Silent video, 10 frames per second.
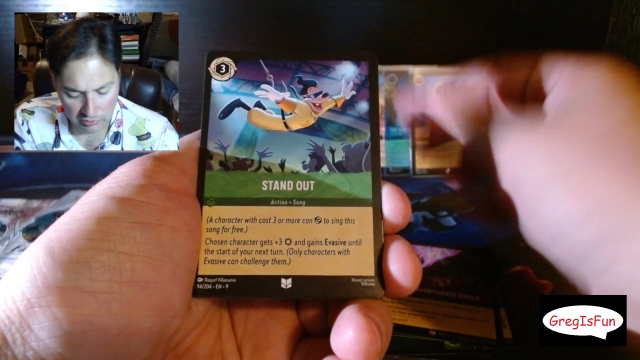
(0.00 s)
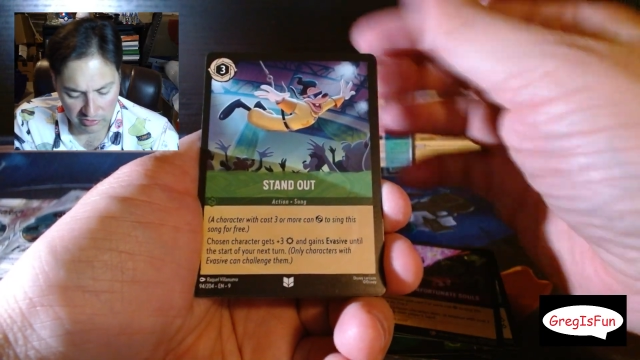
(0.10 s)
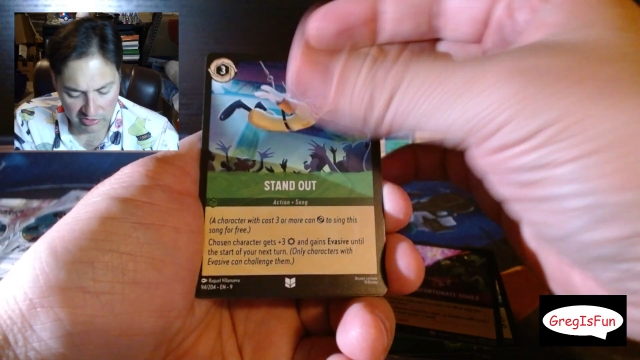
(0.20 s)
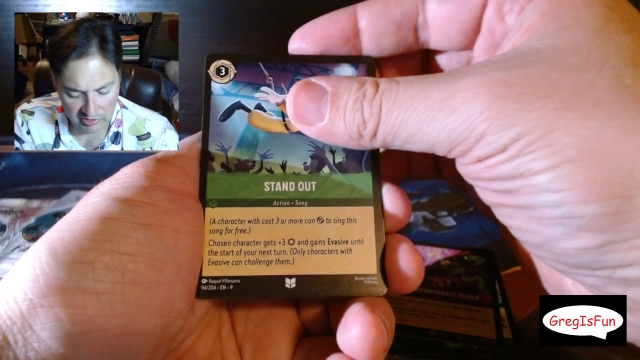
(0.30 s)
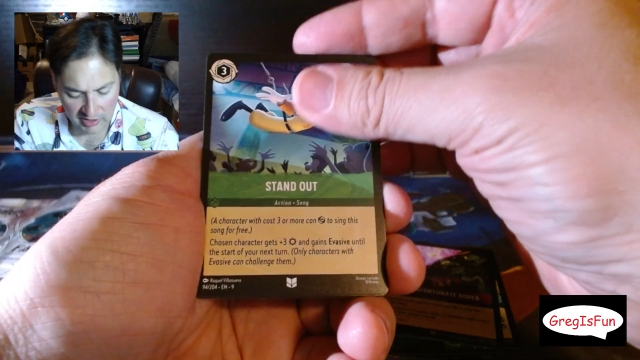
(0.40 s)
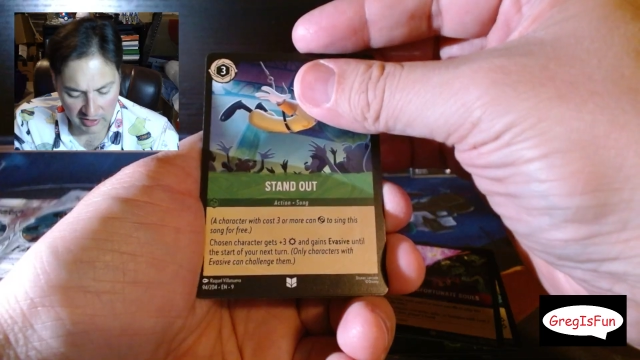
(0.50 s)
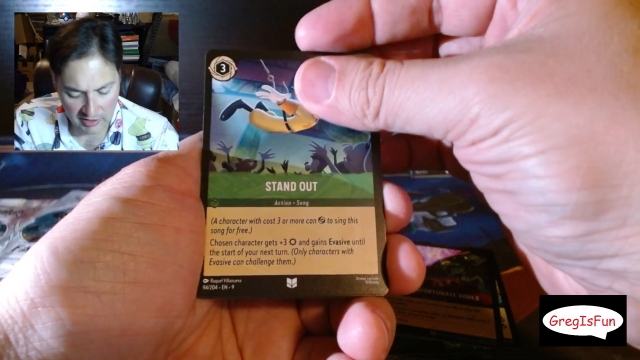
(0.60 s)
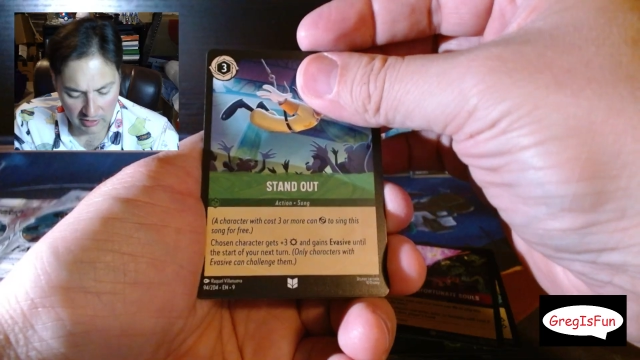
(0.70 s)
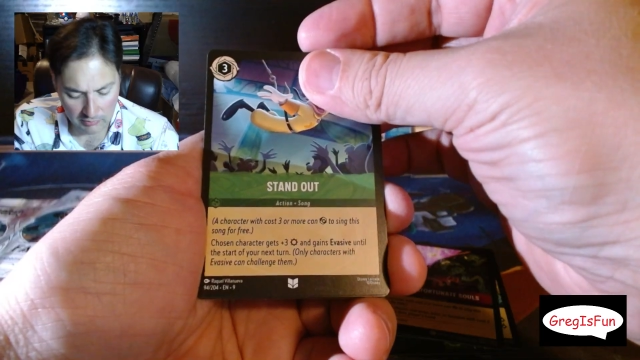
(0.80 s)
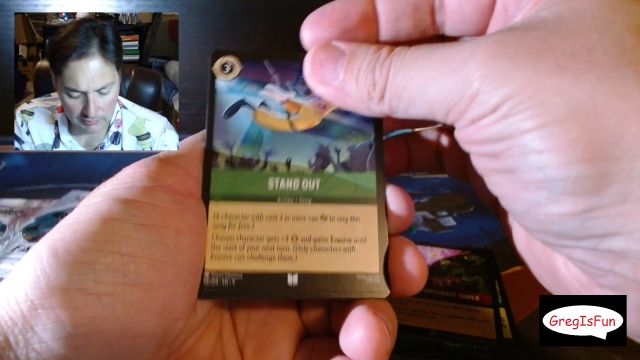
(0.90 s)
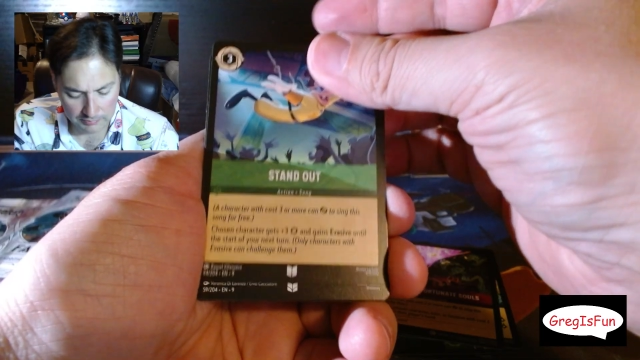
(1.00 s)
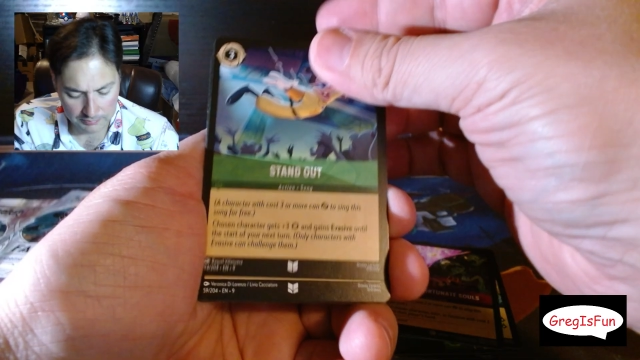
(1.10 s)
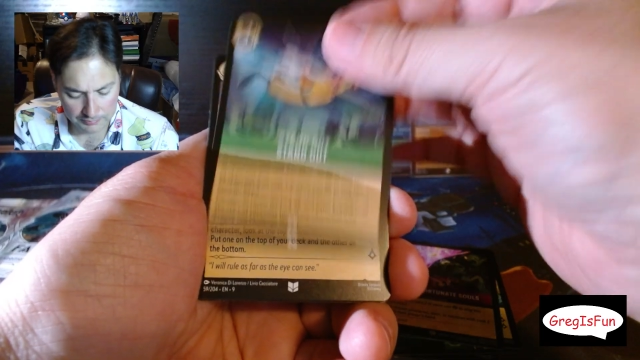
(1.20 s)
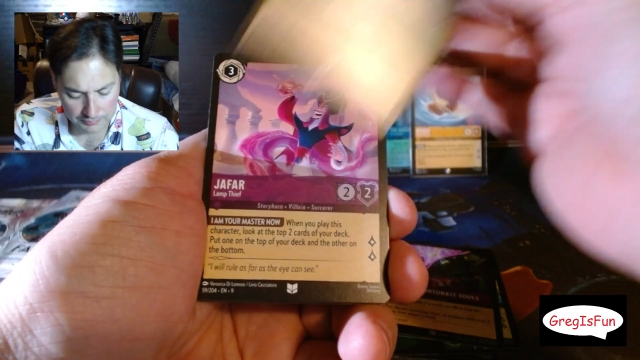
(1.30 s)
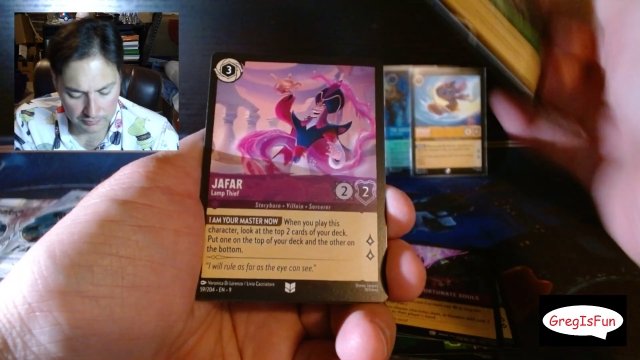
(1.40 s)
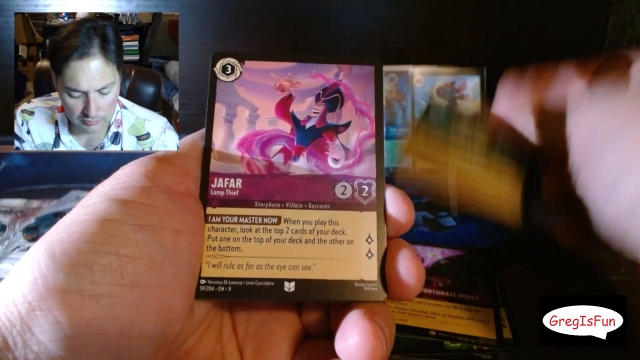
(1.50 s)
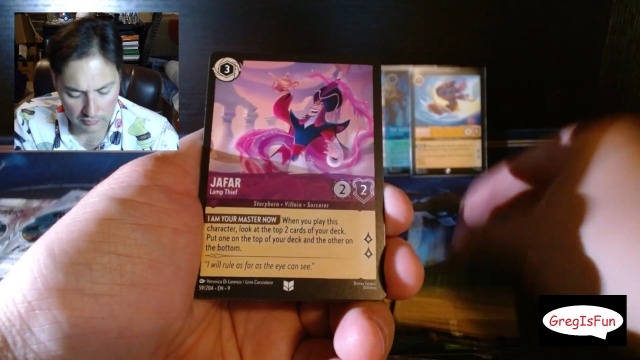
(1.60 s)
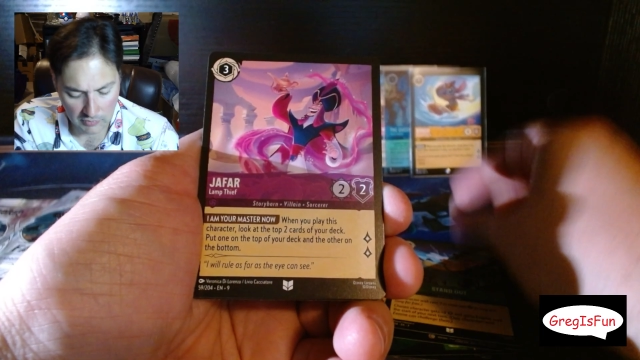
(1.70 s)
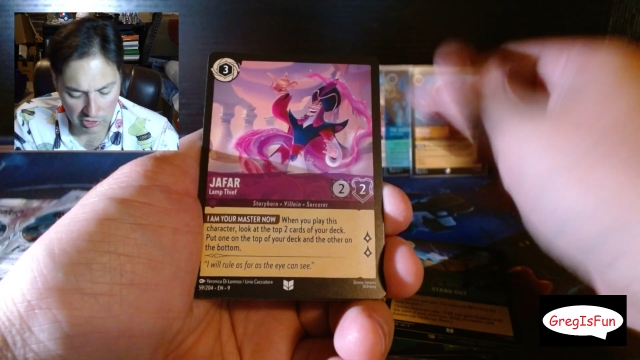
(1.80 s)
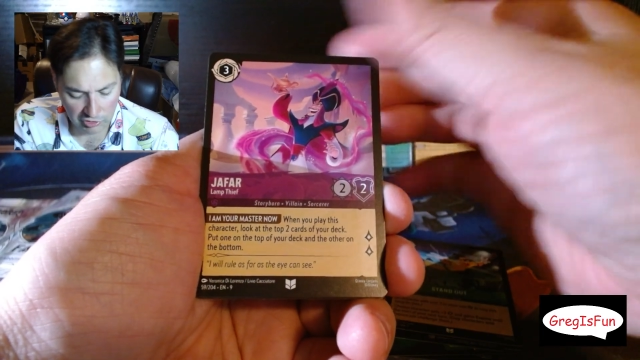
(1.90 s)
Stand out.
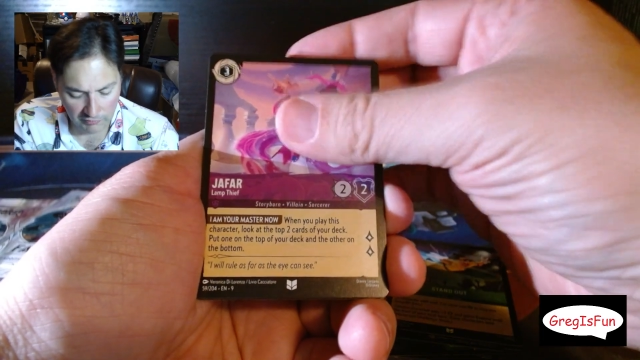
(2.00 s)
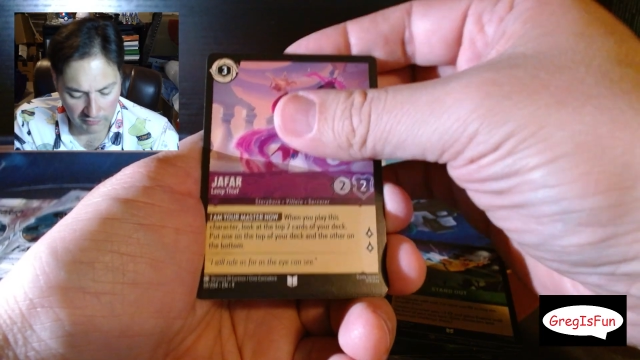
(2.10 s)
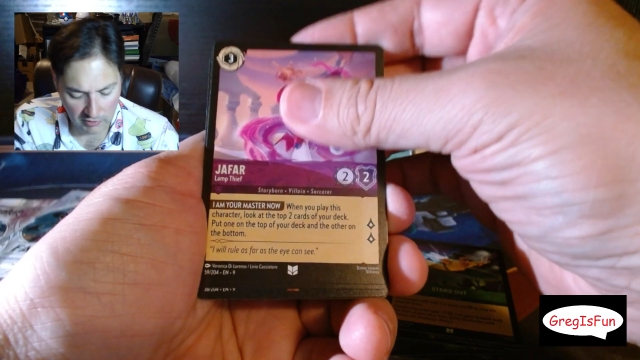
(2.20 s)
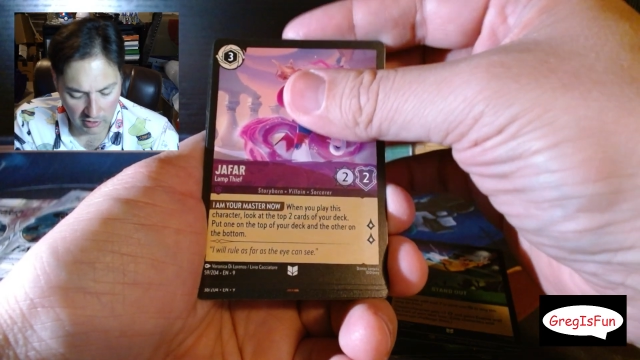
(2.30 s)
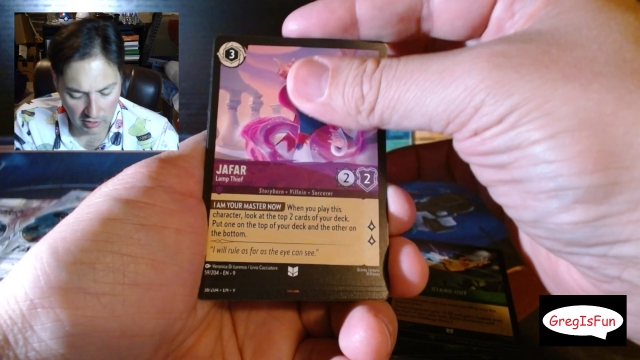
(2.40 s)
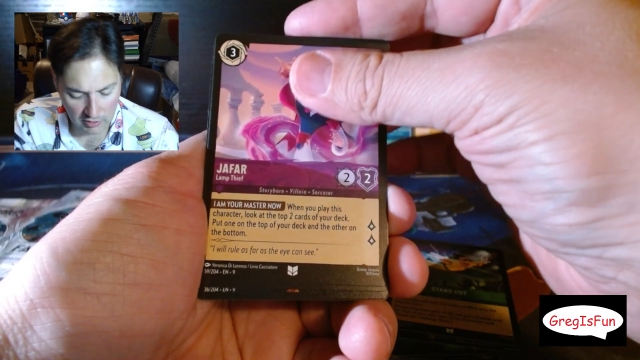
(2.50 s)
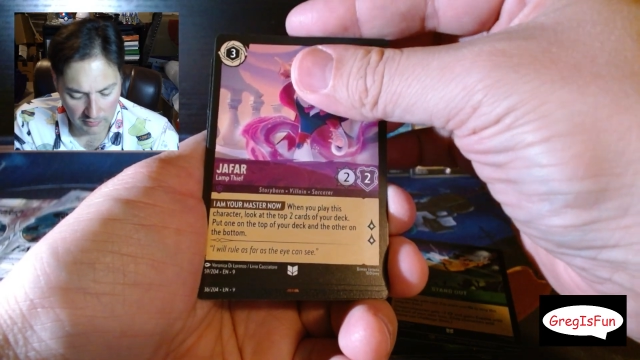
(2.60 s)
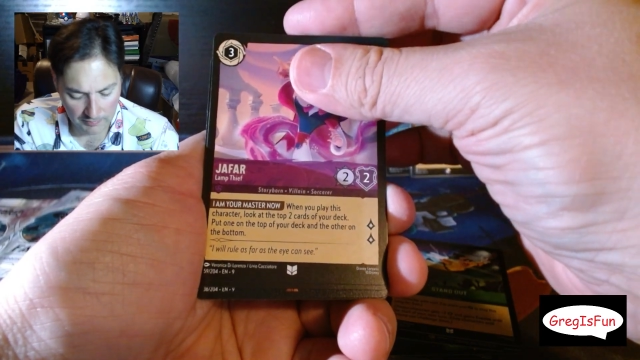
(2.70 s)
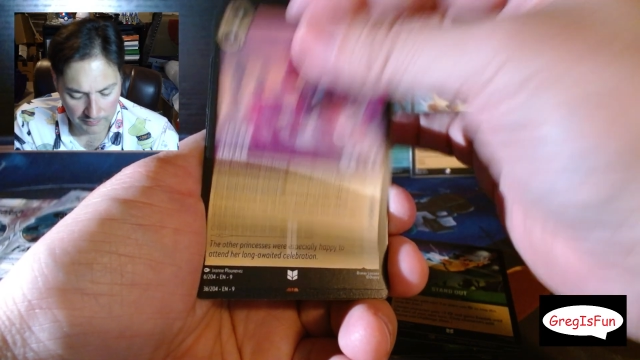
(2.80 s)
Jafar.